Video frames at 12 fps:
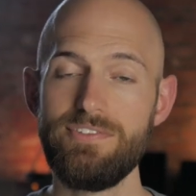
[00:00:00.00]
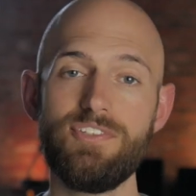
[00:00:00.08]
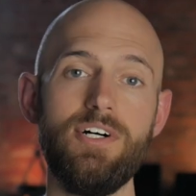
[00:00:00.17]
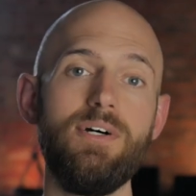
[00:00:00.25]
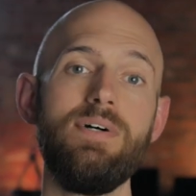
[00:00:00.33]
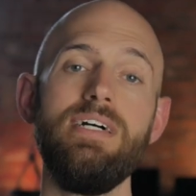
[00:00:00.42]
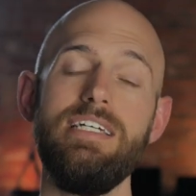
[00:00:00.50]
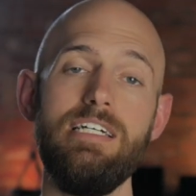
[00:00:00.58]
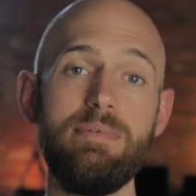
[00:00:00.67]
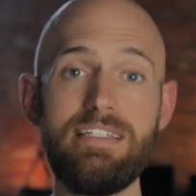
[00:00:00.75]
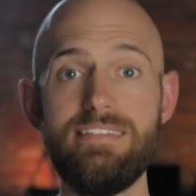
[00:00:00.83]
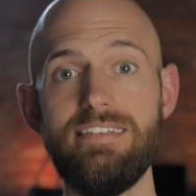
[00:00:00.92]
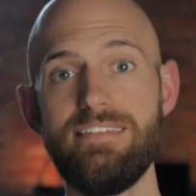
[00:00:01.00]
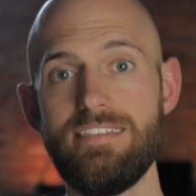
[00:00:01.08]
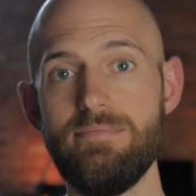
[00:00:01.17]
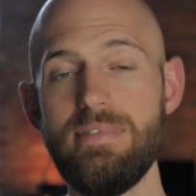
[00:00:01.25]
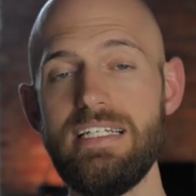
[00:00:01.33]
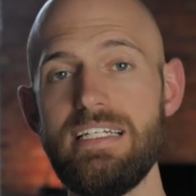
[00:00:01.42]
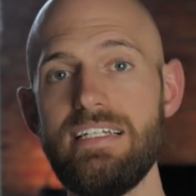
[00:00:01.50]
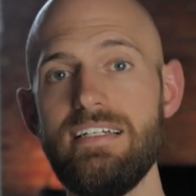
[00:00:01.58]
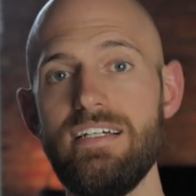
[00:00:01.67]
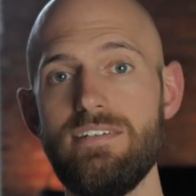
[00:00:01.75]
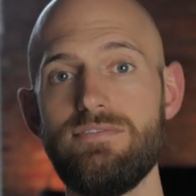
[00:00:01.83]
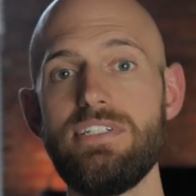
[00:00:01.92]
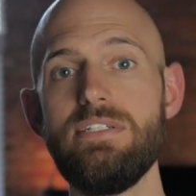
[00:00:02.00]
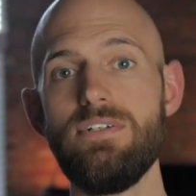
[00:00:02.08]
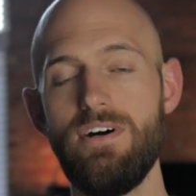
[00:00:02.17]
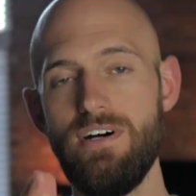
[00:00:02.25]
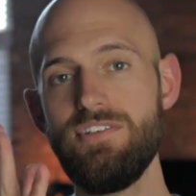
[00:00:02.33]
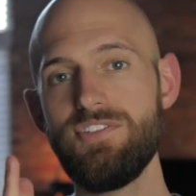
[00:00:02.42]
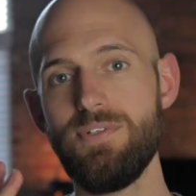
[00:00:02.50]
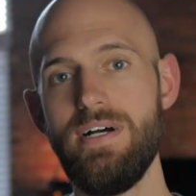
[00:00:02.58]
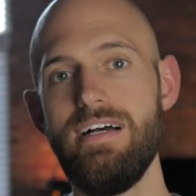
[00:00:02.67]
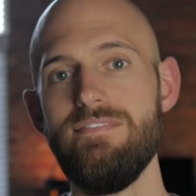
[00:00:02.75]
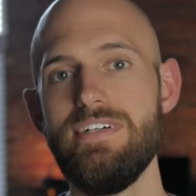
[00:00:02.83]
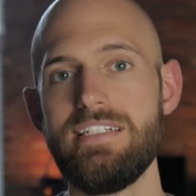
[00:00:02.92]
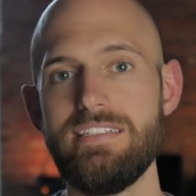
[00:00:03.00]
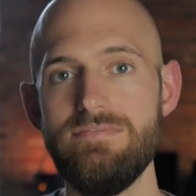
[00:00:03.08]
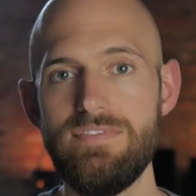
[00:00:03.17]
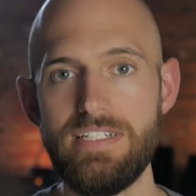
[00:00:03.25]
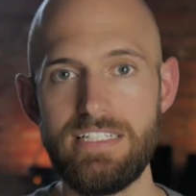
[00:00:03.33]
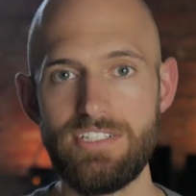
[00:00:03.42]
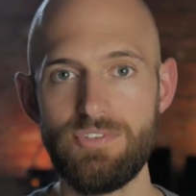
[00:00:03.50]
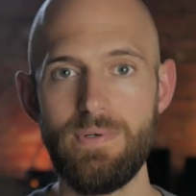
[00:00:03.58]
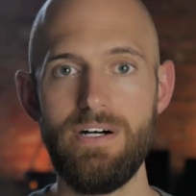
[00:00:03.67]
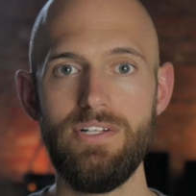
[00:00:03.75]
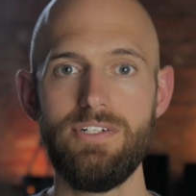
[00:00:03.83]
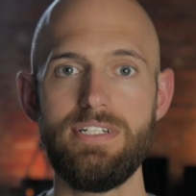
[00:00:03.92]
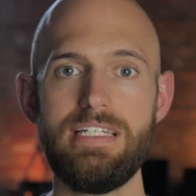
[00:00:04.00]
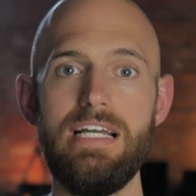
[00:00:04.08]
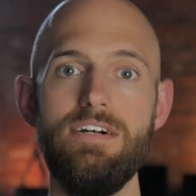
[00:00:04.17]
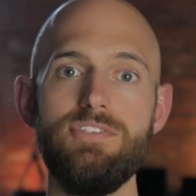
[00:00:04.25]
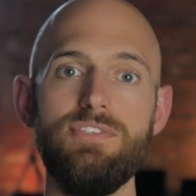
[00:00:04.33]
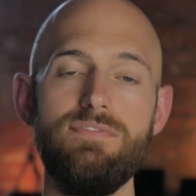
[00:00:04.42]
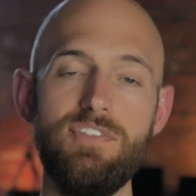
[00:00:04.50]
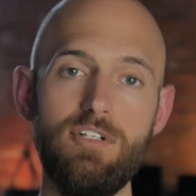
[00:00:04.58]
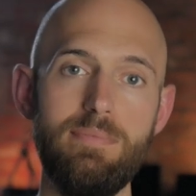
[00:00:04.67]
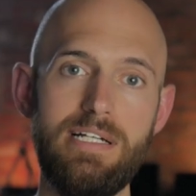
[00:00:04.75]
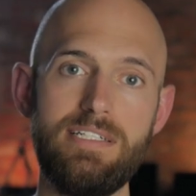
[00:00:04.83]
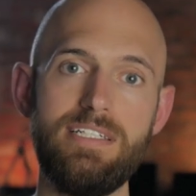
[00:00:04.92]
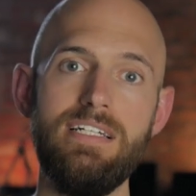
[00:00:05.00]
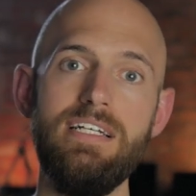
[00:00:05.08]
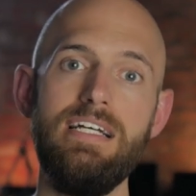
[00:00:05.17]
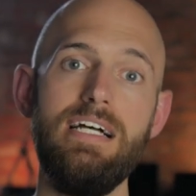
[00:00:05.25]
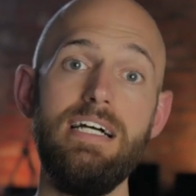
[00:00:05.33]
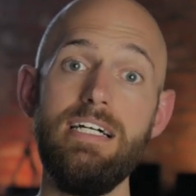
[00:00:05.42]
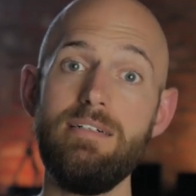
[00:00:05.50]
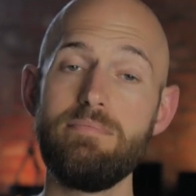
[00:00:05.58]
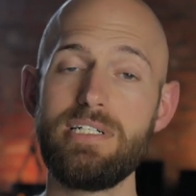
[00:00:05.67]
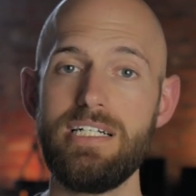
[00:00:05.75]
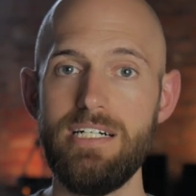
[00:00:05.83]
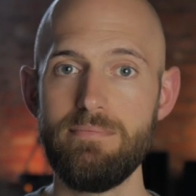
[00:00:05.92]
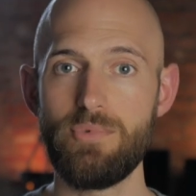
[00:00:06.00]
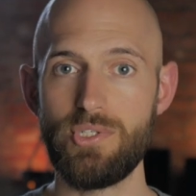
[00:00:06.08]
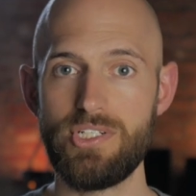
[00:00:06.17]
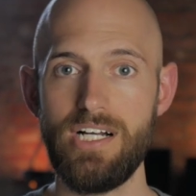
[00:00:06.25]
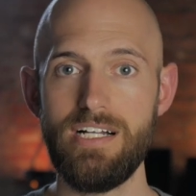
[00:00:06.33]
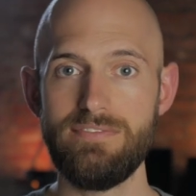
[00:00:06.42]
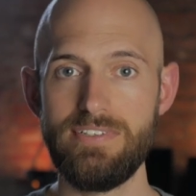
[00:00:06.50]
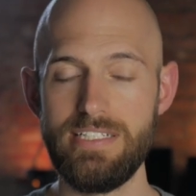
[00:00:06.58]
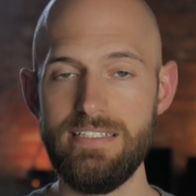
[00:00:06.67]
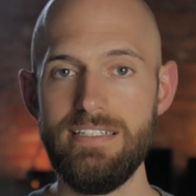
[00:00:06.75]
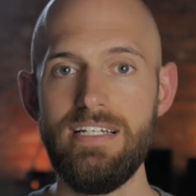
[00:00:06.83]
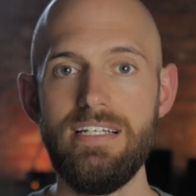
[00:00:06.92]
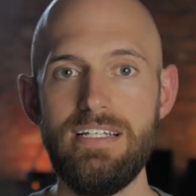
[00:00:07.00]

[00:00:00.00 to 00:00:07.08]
So it makes sense to me for you to also have that convenience while learning how to feel better and become more confident.